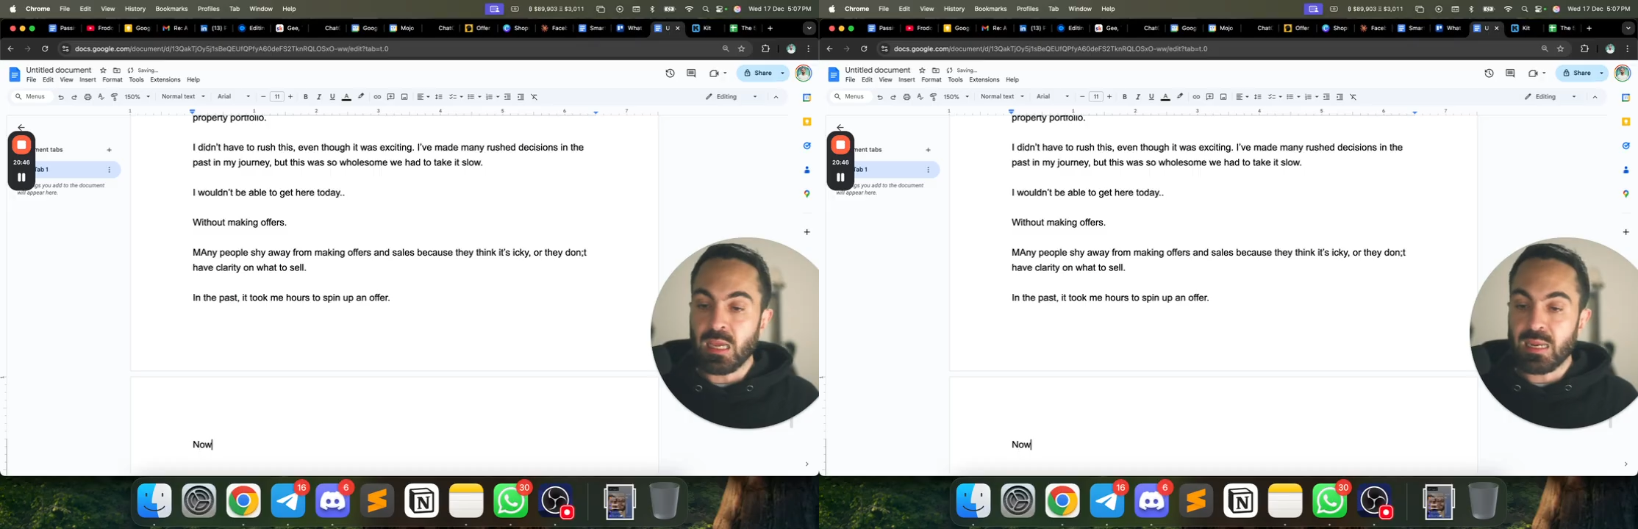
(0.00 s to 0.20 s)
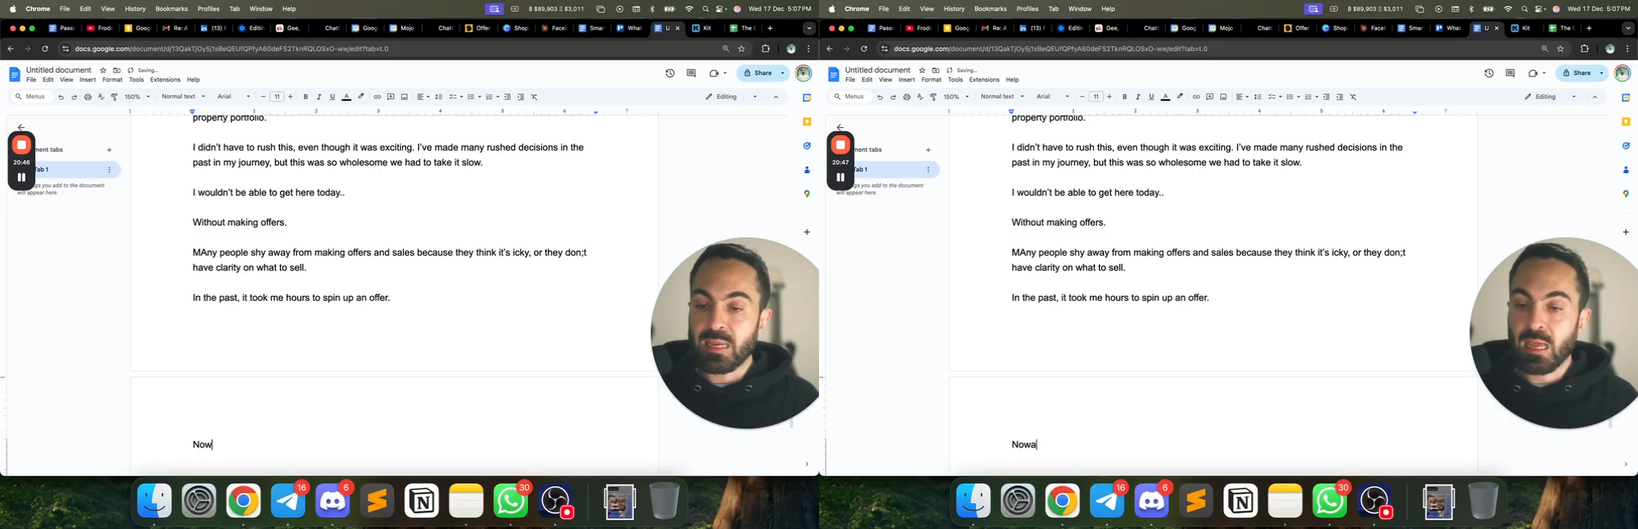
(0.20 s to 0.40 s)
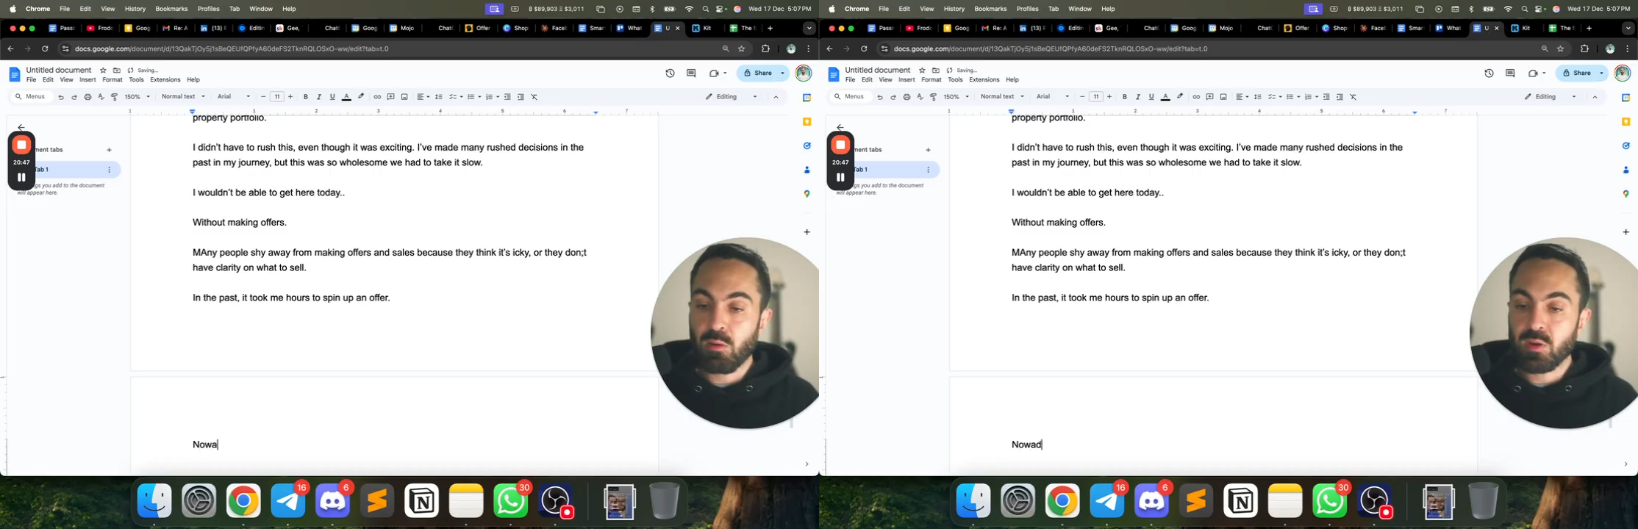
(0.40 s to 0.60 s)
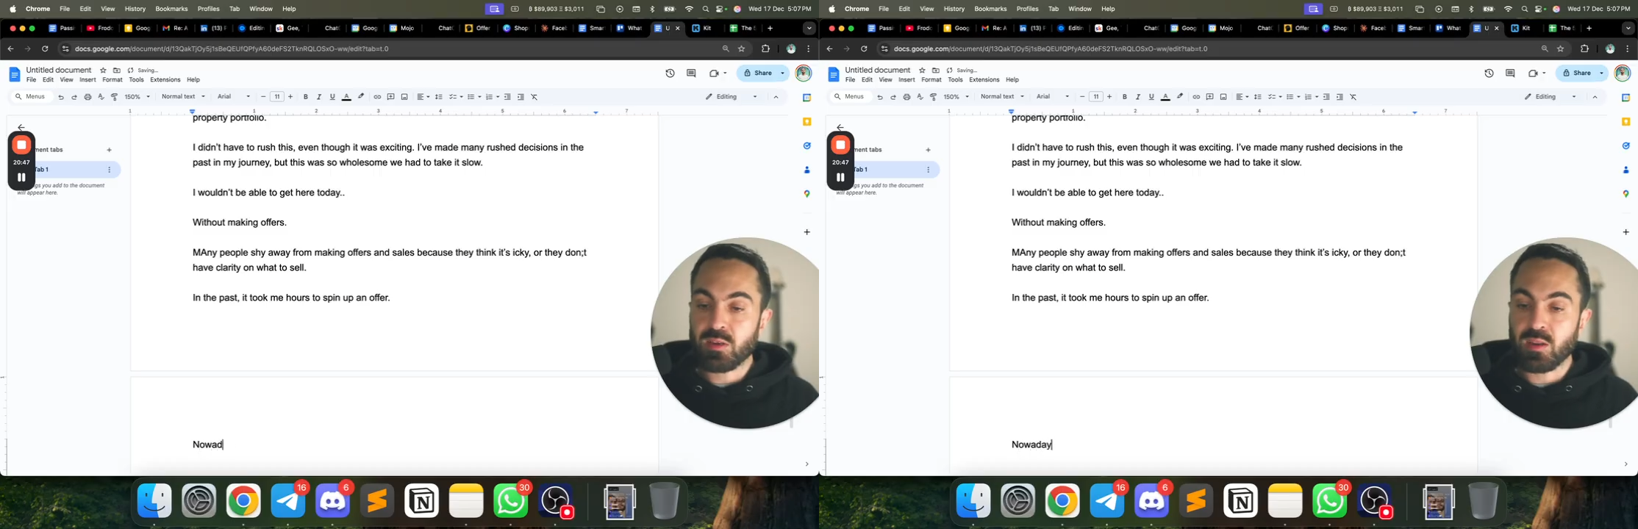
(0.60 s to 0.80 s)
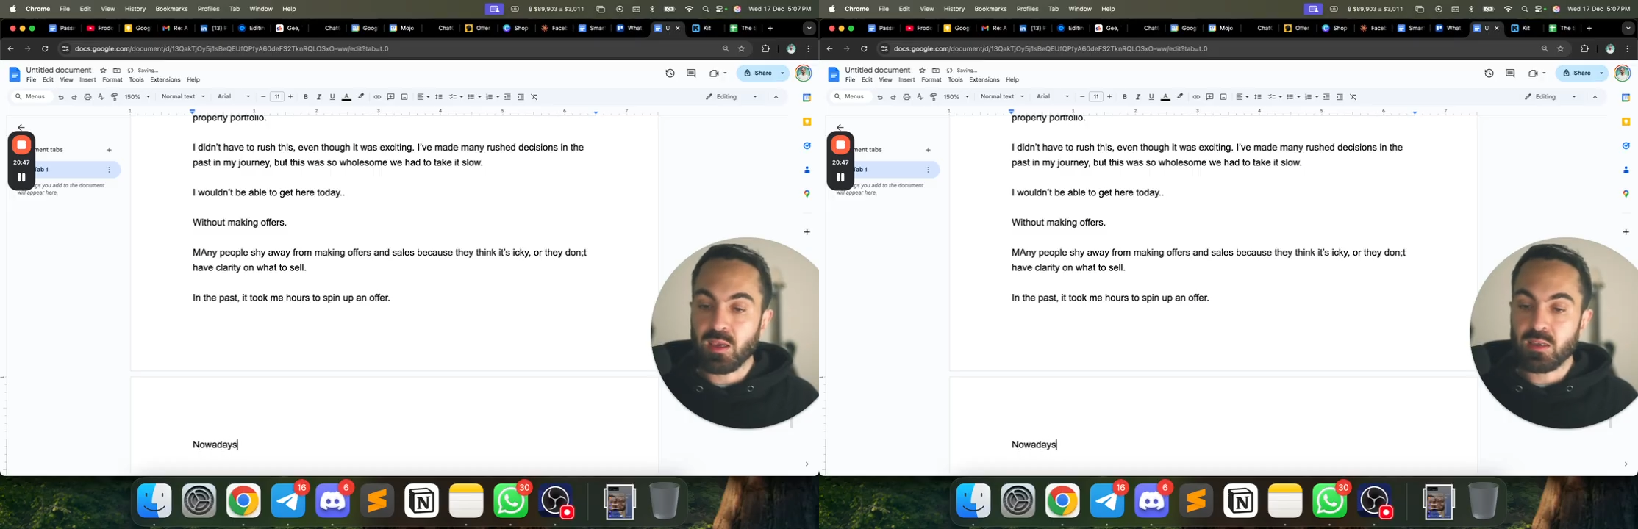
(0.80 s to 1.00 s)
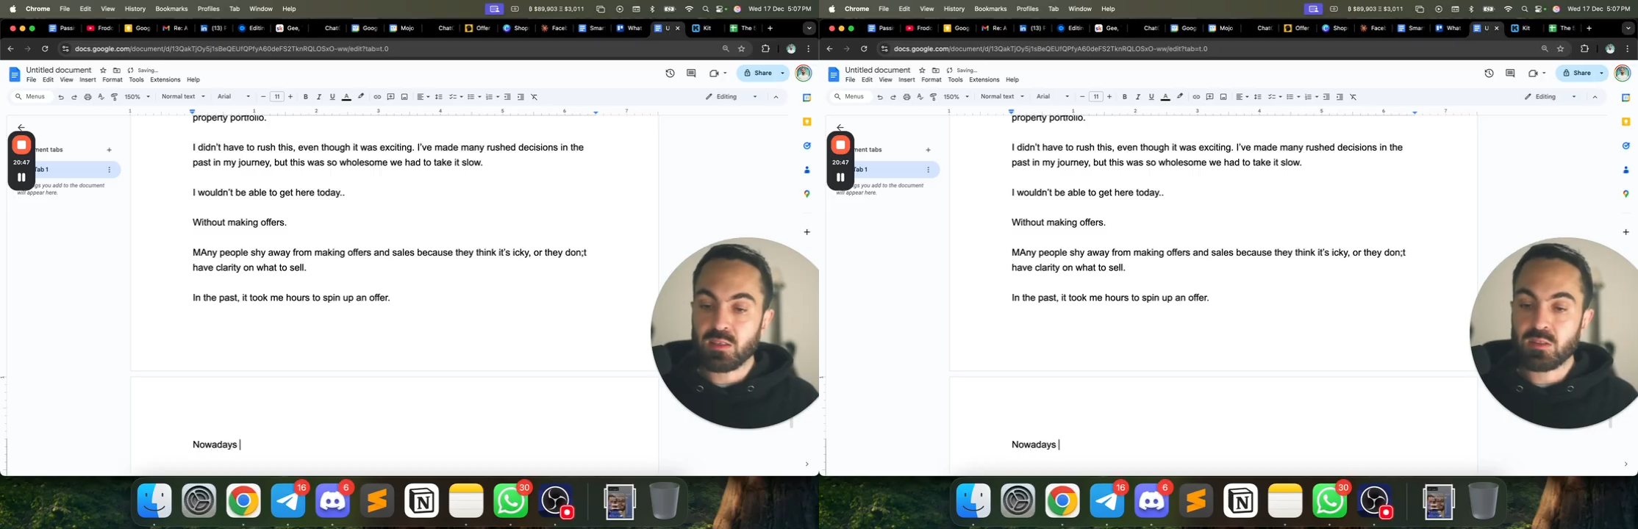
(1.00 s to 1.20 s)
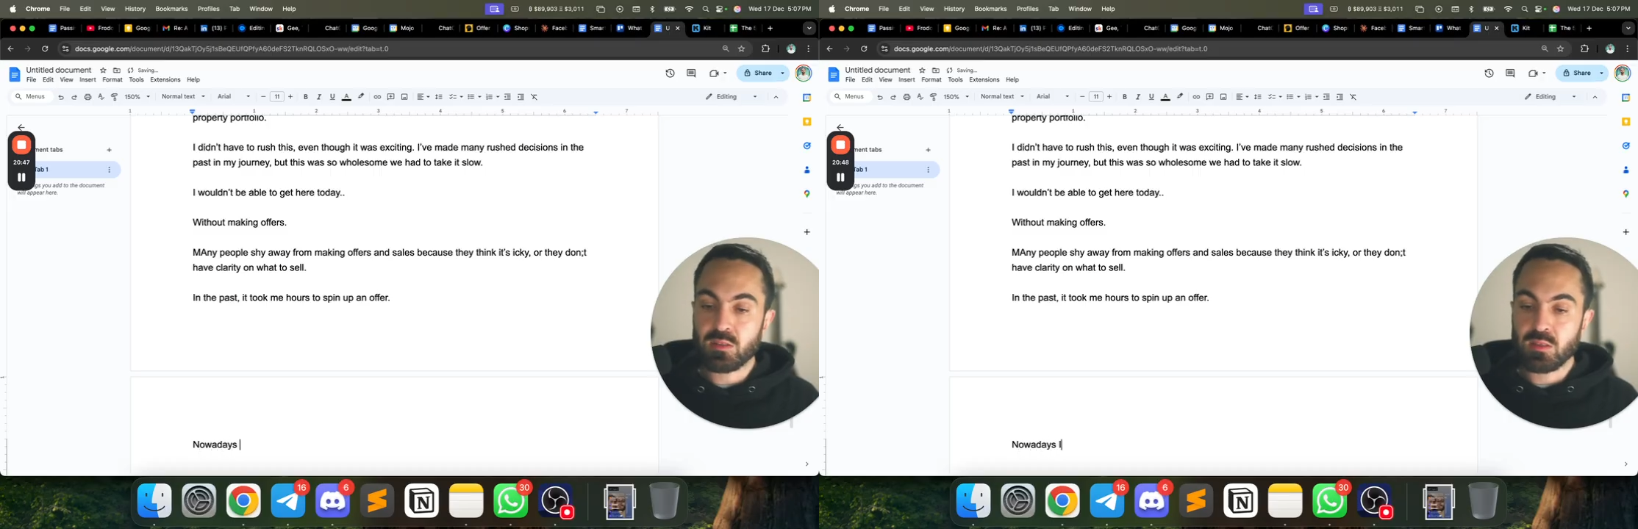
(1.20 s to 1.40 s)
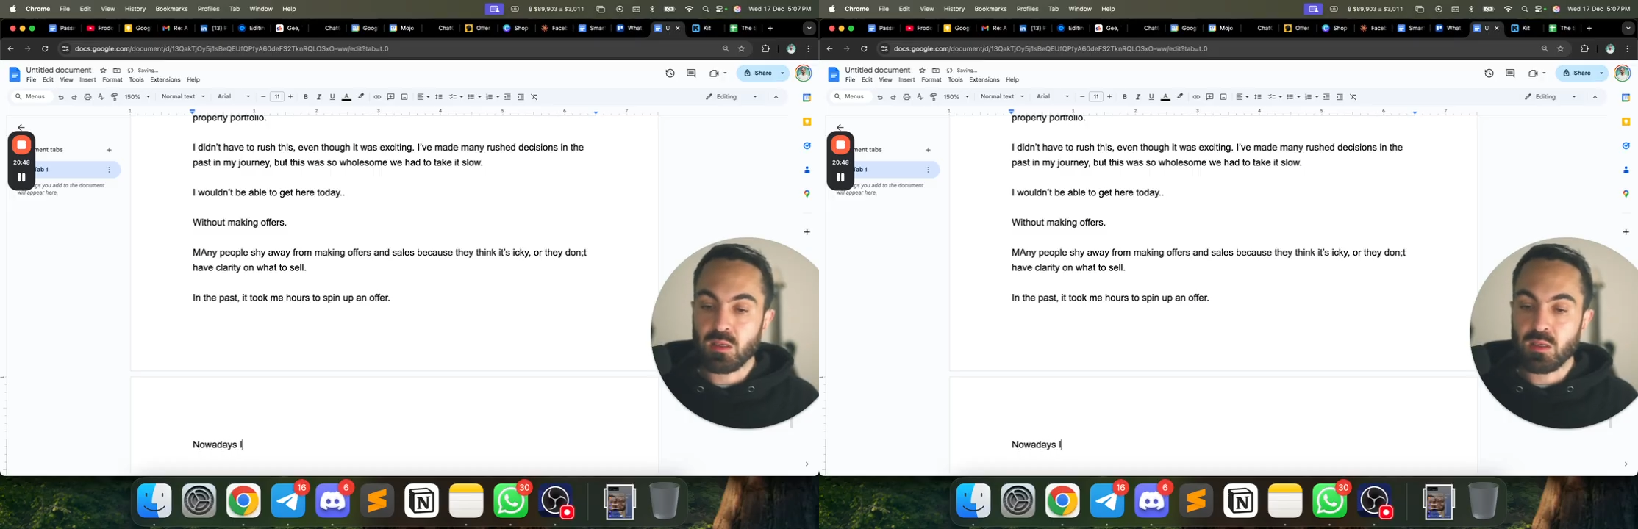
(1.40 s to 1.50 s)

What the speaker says: Nowadays,